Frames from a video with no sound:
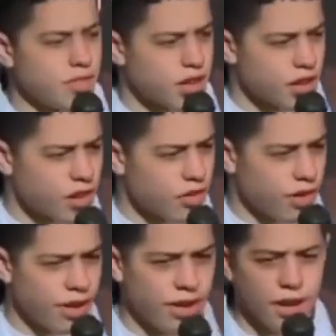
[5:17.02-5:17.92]
you have a
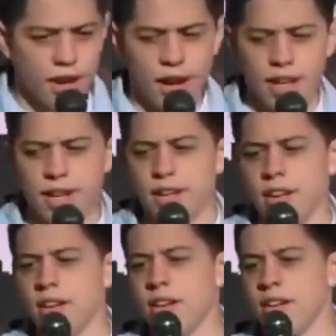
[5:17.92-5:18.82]
girlfriend, I get
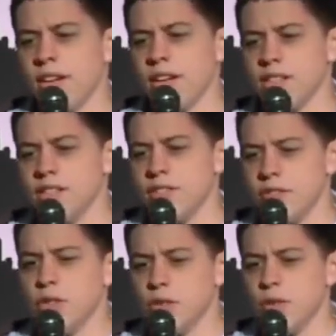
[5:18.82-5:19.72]
hit on her, because if
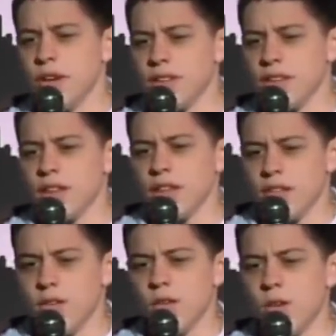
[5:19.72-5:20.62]
you do
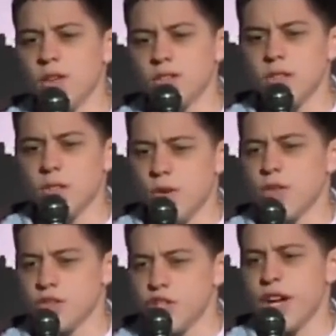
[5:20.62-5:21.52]
anything, you also
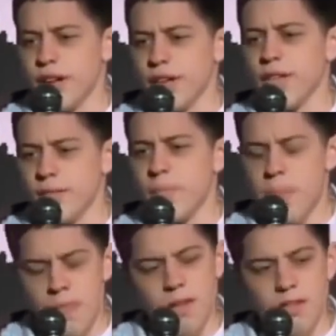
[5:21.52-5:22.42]
go to jail.
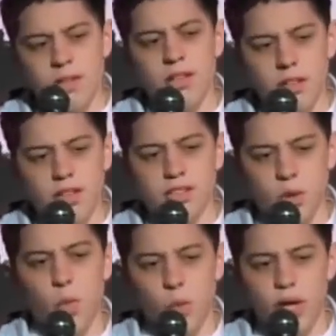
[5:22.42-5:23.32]
It's
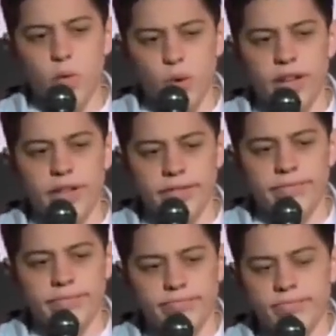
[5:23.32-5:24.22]
a win-win.
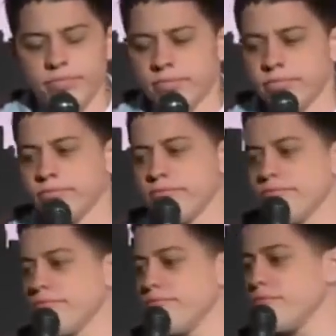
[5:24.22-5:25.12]

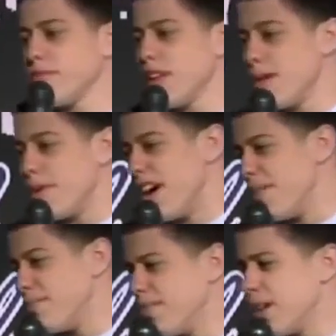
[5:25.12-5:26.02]
Yeah, but
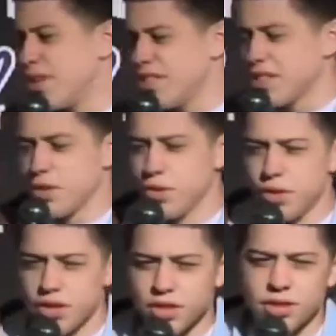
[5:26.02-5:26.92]
I'm into
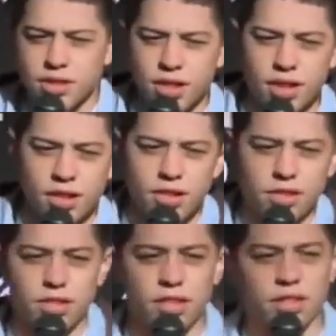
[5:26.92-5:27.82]
cougars, you
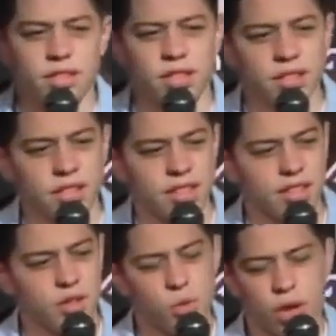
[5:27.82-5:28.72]
know? You know? I
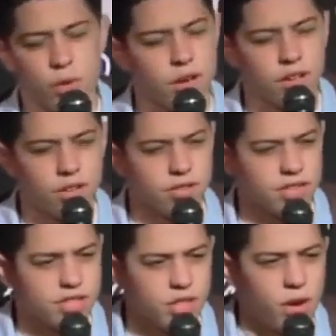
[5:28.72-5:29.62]
think
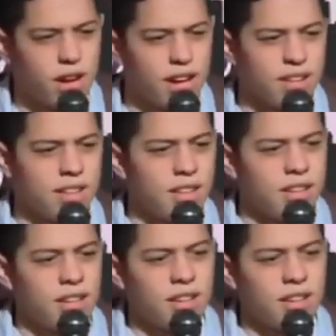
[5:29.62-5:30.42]
21-year-olds are so hot.